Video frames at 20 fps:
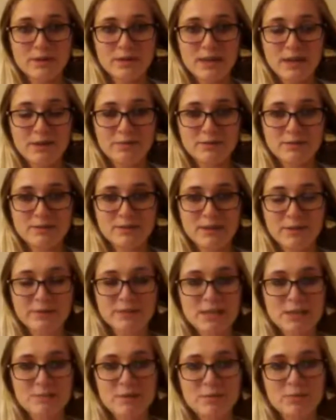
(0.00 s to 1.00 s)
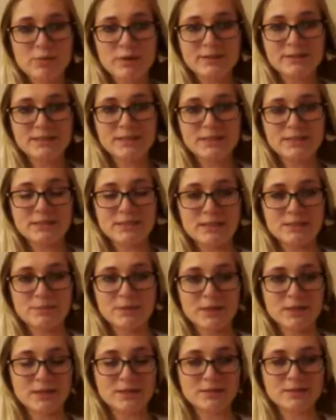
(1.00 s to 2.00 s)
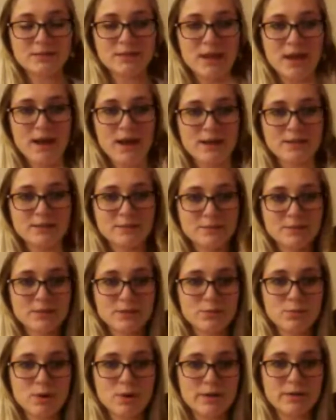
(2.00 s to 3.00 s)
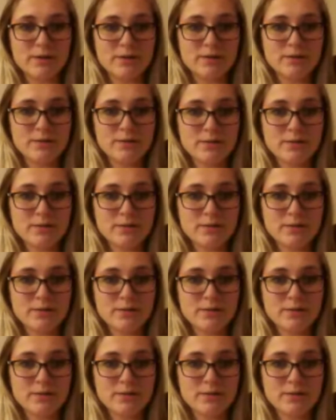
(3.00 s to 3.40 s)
then that one's going to be 0.16 because that adds up to 1.